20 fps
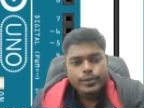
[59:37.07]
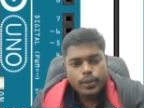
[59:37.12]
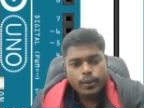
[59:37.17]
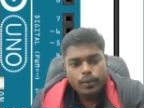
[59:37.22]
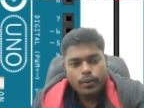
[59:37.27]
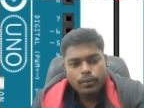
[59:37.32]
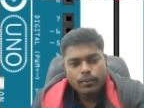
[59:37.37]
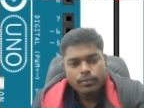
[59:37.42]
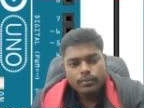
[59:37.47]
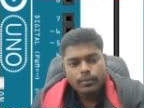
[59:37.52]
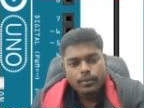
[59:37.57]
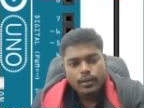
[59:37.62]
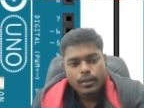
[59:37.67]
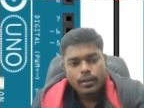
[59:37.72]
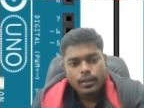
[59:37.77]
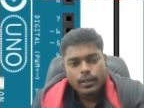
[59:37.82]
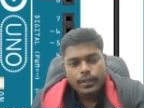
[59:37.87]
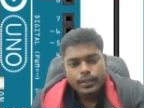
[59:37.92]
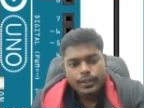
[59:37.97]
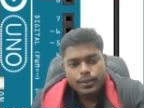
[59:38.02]
So
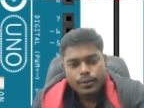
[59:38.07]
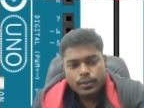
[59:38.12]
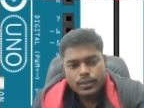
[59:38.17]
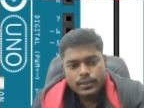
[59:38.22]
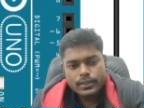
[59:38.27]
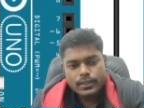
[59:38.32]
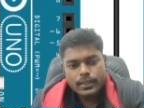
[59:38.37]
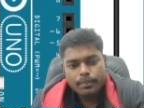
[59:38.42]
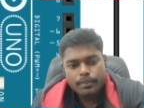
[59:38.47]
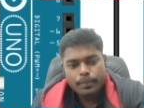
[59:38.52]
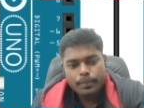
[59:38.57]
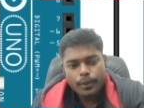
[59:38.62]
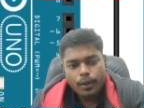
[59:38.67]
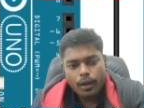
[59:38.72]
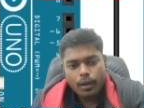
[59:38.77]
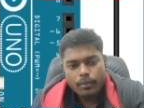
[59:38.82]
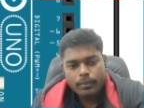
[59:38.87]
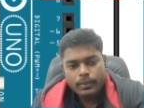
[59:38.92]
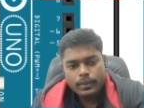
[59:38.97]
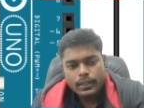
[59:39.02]
use the
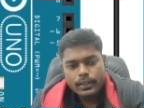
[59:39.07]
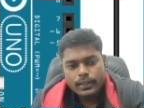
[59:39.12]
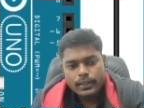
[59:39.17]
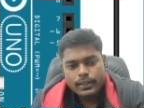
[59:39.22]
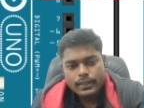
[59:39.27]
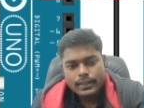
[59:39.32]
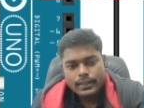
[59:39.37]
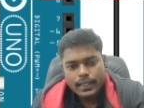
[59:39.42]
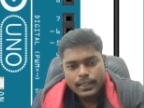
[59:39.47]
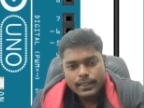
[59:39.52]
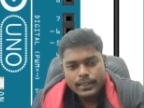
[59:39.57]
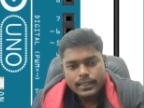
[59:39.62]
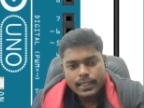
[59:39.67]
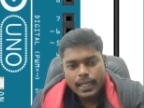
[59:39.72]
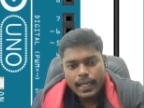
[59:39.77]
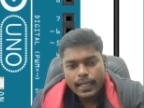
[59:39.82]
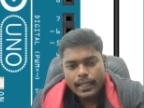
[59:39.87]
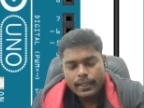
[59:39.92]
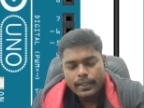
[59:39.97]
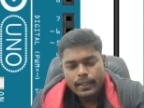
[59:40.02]
prompt such
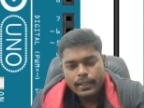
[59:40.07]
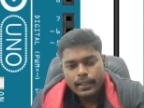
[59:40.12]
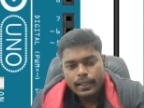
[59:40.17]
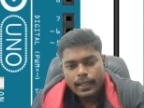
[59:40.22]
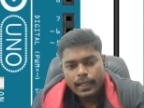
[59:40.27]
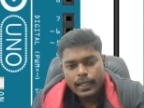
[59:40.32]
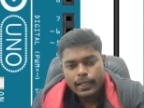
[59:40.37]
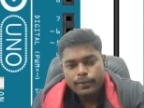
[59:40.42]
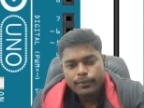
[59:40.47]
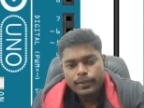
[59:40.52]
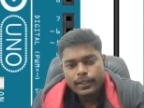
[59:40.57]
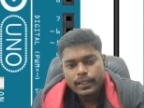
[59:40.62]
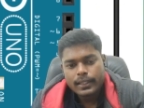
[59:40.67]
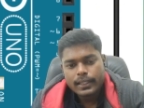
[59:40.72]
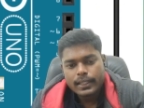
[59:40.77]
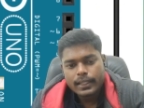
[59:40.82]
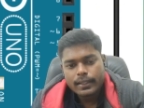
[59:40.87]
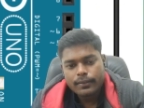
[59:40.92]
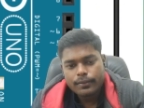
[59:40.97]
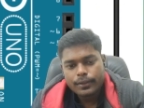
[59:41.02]
that it
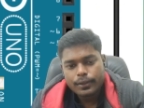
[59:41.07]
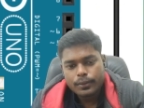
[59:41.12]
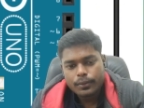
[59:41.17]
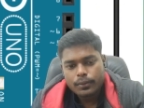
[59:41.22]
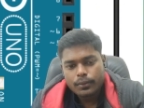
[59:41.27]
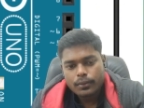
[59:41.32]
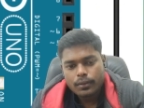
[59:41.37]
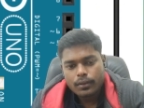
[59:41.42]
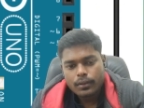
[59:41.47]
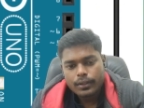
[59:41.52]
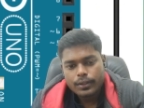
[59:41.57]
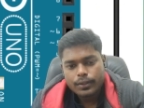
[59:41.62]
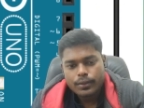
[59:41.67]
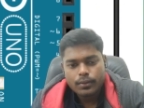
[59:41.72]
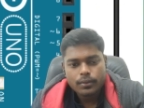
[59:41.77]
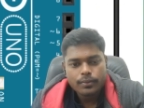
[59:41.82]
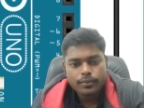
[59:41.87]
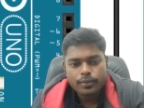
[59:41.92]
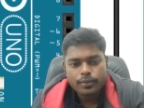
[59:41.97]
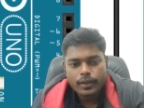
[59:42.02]
will give you,
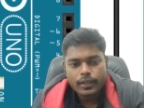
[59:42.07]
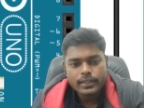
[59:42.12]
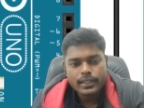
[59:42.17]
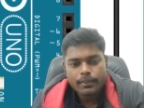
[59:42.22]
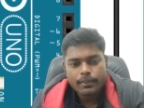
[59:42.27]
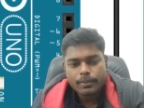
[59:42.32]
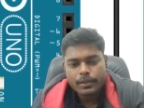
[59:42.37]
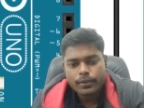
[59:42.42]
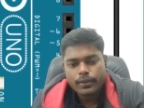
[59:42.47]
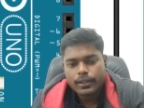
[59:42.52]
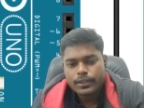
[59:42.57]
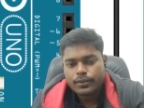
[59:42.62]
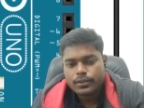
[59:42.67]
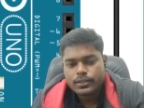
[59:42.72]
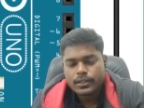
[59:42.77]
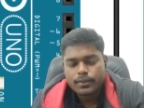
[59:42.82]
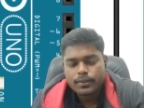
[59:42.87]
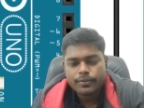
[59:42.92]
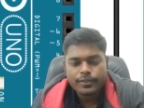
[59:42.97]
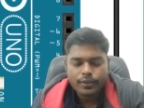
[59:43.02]
for example, you can
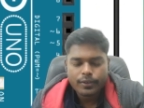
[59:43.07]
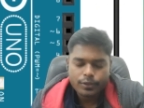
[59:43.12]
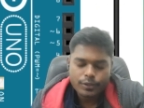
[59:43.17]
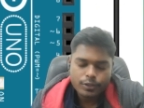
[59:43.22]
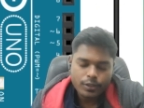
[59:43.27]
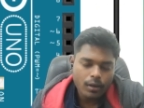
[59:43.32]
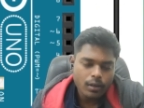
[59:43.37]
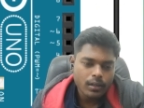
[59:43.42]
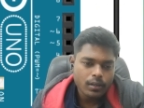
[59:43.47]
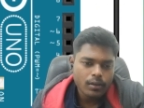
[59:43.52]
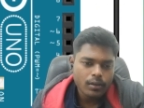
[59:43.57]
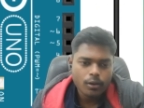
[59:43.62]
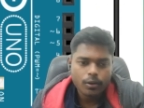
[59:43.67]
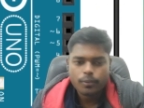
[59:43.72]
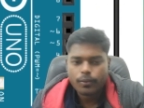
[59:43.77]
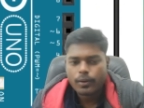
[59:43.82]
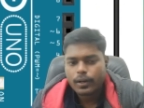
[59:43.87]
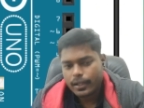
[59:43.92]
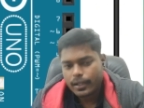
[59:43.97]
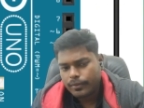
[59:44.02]
use the few shot
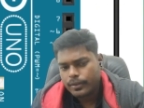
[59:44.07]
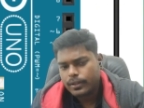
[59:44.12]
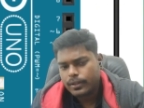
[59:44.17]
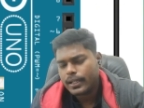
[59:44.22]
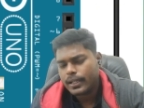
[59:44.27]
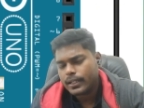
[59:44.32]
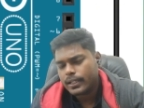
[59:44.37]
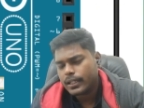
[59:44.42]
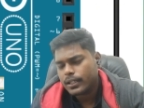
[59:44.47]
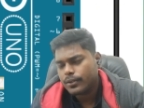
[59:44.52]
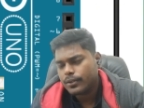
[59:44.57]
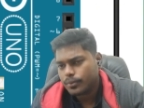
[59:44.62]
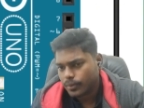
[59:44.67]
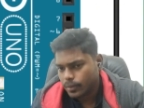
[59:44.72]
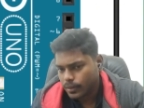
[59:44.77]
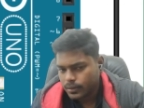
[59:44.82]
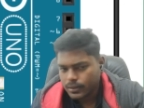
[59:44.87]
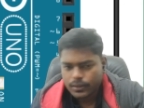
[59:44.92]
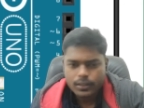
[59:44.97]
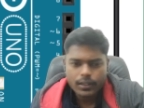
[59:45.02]
or whatever technique
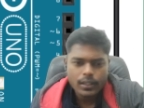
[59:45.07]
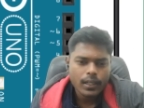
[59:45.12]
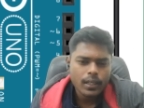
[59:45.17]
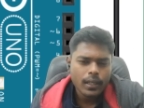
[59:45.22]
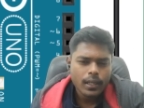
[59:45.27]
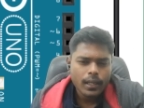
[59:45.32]
you want,